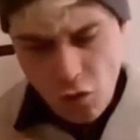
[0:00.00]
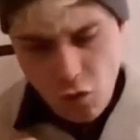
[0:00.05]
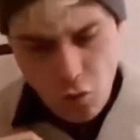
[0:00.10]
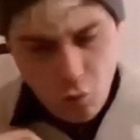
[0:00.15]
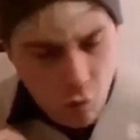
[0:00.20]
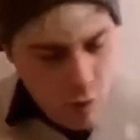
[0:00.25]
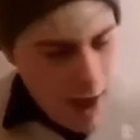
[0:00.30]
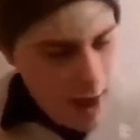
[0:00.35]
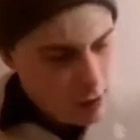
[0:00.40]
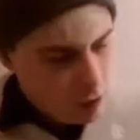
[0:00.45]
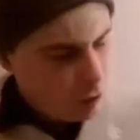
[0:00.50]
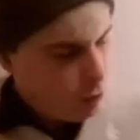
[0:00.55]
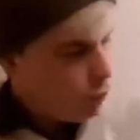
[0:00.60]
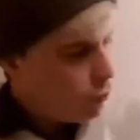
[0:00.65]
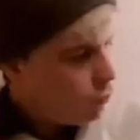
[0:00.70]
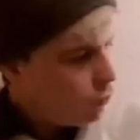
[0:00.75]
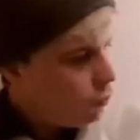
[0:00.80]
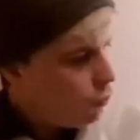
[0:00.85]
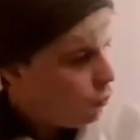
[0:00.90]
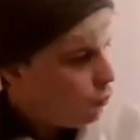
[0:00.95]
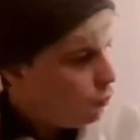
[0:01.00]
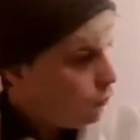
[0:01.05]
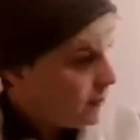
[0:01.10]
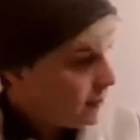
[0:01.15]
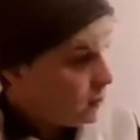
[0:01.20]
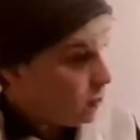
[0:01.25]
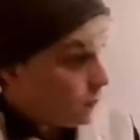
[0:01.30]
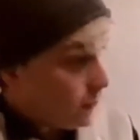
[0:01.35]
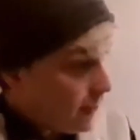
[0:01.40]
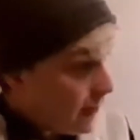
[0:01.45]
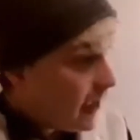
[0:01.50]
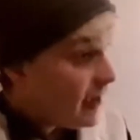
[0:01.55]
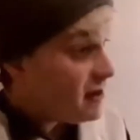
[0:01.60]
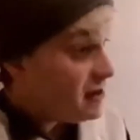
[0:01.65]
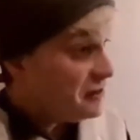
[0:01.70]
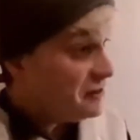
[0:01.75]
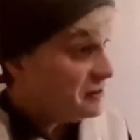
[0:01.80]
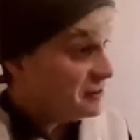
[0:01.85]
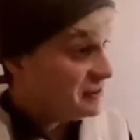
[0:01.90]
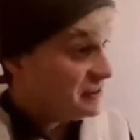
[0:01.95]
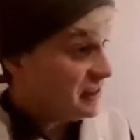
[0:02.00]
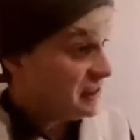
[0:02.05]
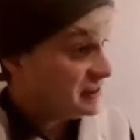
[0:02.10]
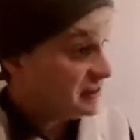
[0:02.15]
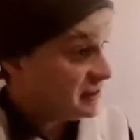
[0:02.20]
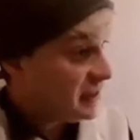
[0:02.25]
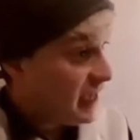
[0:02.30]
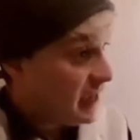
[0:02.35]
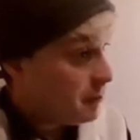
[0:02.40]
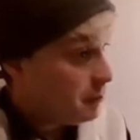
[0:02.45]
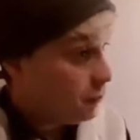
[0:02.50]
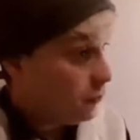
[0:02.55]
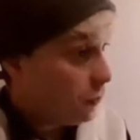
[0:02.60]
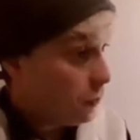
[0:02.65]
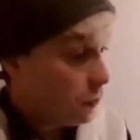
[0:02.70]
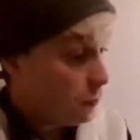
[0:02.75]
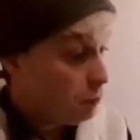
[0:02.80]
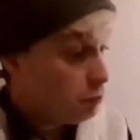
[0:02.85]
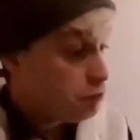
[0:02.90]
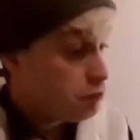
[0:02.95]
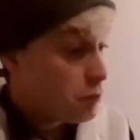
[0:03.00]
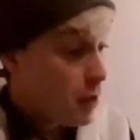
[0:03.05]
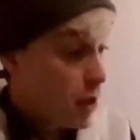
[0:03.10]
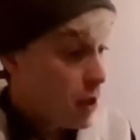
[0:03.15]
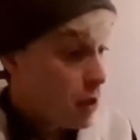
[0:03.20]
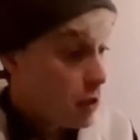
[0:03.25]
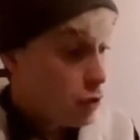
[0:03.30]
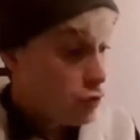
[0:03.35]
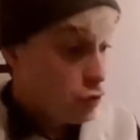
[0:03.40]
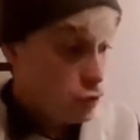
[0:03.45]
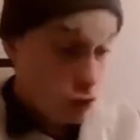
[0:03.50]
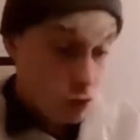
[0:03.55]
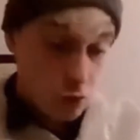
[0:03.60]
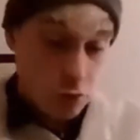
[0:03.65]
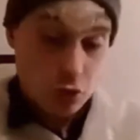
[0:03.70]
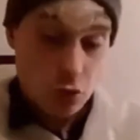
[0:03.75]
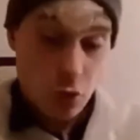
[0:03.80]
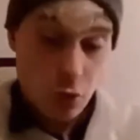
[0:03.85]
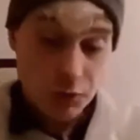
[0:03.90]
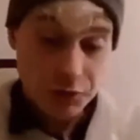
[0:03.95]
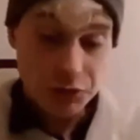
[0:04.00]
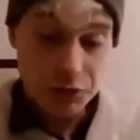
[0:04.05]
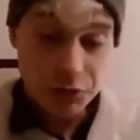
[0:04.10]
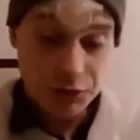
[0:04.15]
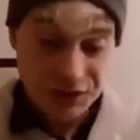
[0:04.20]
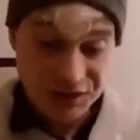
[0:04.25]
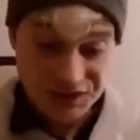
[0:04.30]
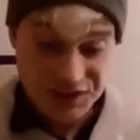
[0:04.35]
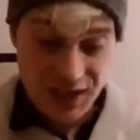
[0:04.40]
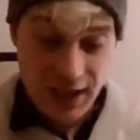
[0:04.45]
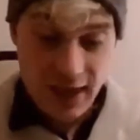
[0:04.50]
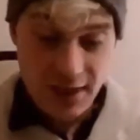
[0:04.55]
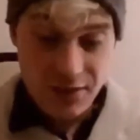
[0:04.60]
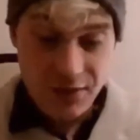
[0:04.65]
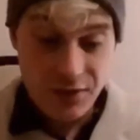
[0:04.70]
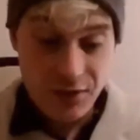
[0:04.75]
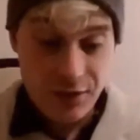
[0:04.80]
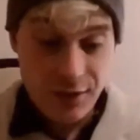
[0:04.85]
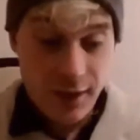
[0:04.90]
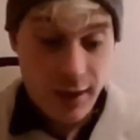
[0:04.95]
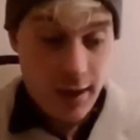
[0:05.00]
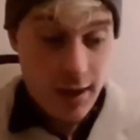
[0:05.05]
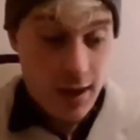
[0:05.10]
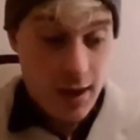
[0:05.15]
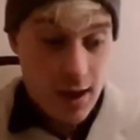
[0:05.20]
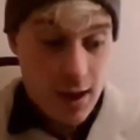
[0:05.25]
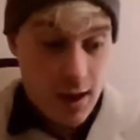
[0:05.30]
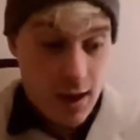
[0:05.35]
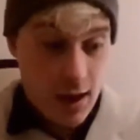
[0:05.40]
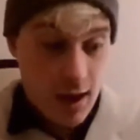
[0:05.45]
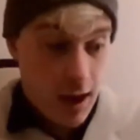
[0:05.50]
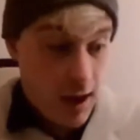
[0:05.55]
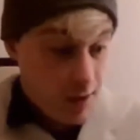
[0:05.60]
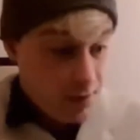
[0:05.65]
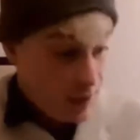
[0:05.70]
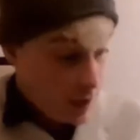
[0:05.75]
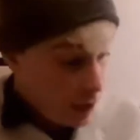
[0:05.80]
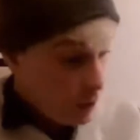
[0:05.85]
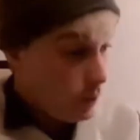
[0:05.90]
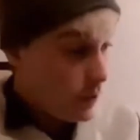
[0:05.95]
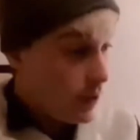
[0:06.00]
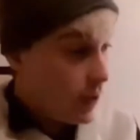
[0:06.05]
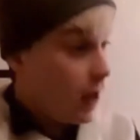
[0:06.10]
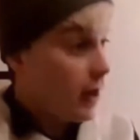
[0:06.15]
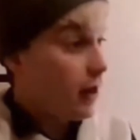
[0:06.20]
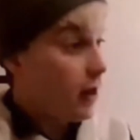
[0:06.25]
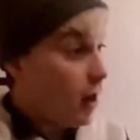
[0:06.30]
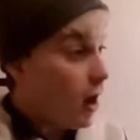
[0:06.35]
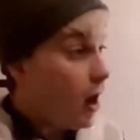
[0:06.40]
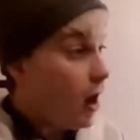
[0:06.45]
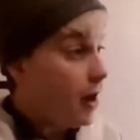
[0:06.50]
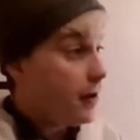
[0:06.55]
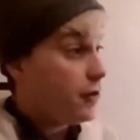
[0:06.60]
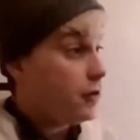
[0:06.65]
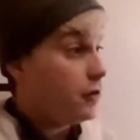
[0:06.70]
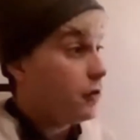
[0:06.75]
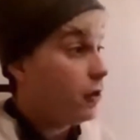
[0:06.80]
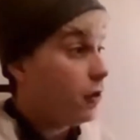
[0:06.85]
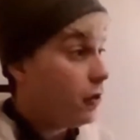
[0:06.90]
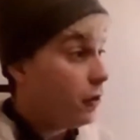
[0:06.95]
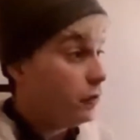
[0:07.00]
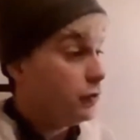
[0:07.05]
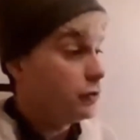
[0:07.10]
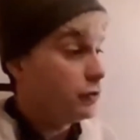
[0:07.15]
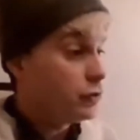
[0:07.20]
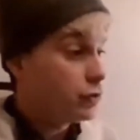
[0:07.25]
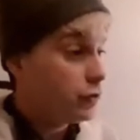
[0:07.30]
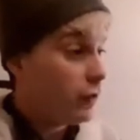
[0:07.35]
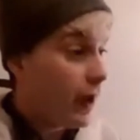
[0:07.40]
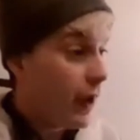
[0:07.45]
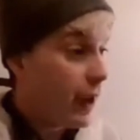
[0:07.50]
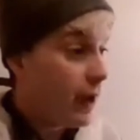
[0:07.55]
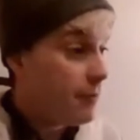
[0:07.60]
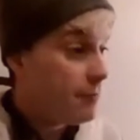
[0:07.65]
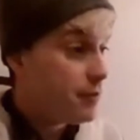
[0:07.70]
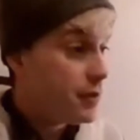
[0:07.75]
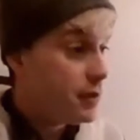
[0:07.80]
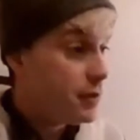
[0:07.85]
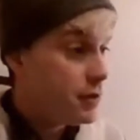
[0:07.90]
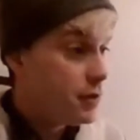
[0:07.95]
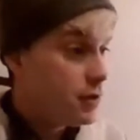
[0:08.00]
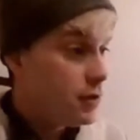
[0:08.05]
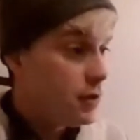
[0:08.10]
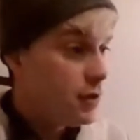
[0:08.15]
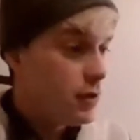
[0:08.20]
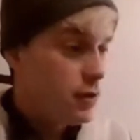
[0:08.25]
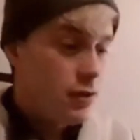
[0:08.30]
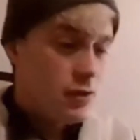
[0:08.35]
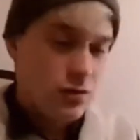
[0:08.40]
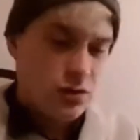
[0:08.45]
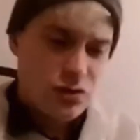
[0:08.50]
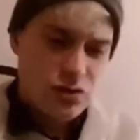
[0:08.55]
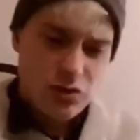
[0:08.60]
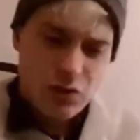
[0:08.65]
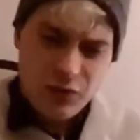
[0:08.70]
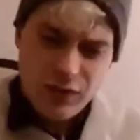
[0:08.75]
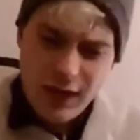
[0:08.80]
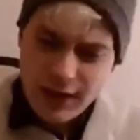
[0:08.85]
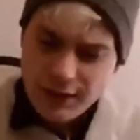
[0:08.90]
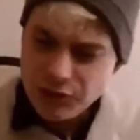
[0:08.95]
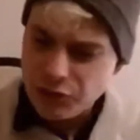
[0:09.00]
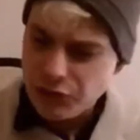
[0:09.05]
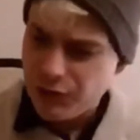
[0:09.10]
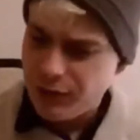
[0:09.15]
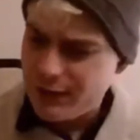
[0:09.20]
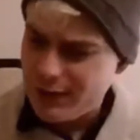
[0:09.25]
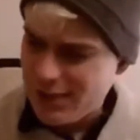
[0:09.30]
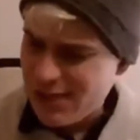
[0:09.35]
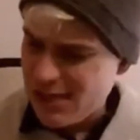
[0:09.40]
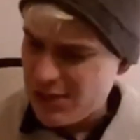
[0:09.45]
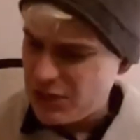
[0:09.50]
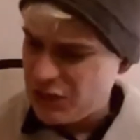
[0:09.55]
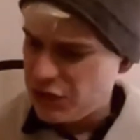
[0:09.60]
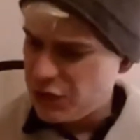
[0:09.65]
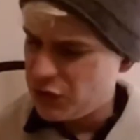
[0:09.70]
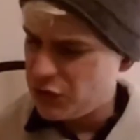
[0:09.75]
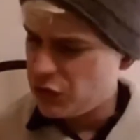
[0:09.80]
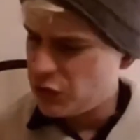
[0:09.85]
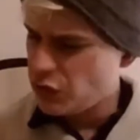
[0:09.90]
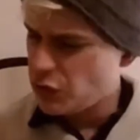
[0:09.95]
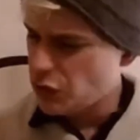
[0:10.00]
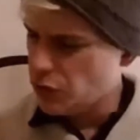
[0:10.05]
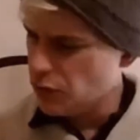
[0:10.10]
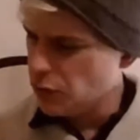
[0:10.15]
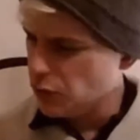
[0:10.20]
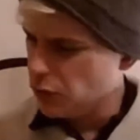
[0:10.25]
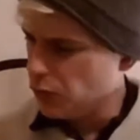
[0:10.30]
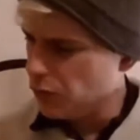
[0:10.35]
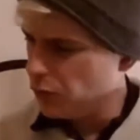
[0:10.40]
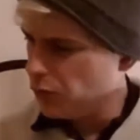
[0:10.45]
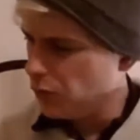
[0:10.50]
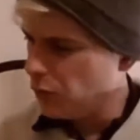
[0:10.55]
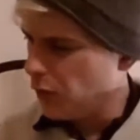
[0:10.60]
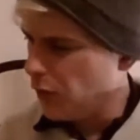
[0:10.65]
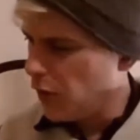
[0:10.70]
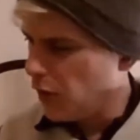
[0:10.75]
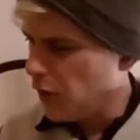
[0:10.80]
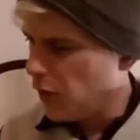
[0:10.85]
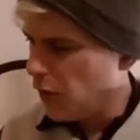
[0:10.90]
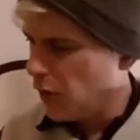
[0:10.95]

Well, we created this escape room to torture Seth and then we got caught in our own trap. So that should teach us to.